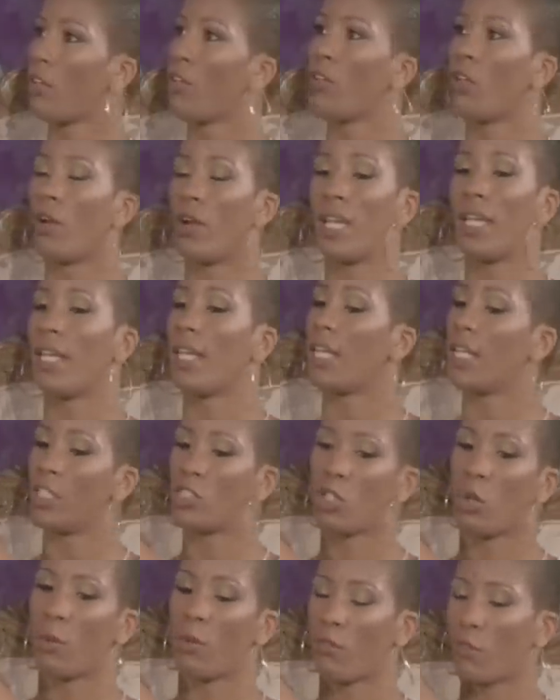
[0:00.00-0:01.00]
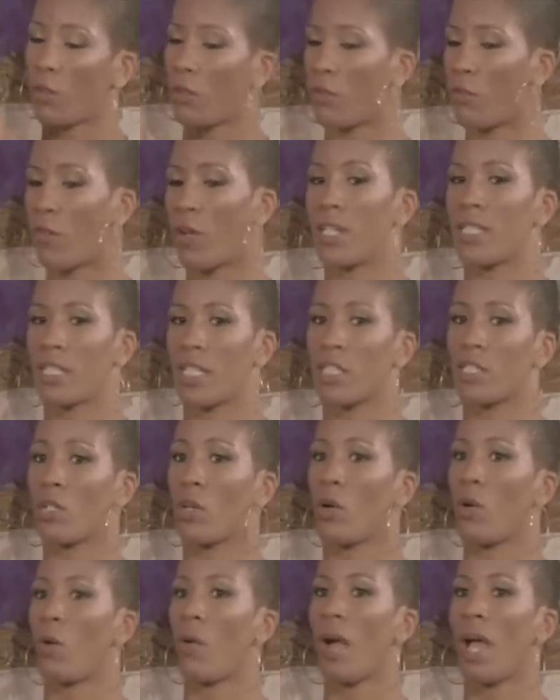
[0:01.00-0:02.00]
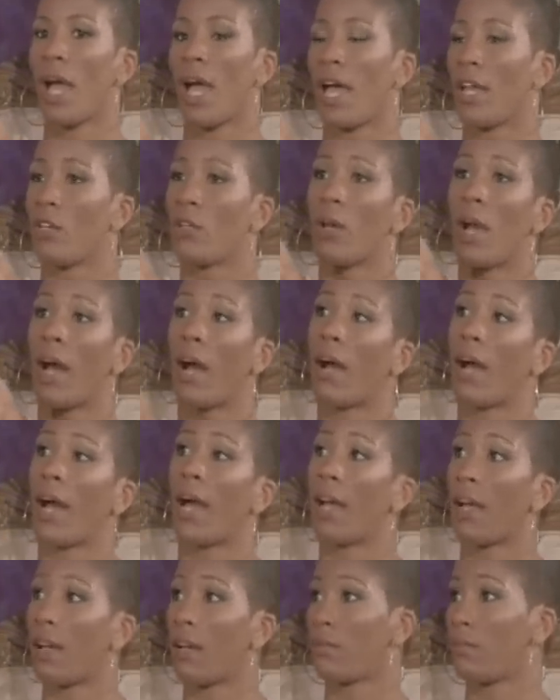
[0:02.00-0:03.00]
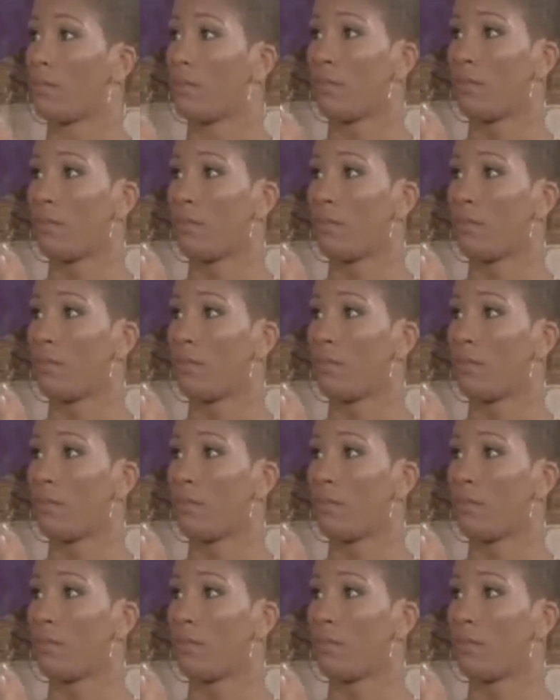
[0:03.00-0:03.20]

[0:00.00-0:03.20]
You know, he told me from the front, he said, so, you know, I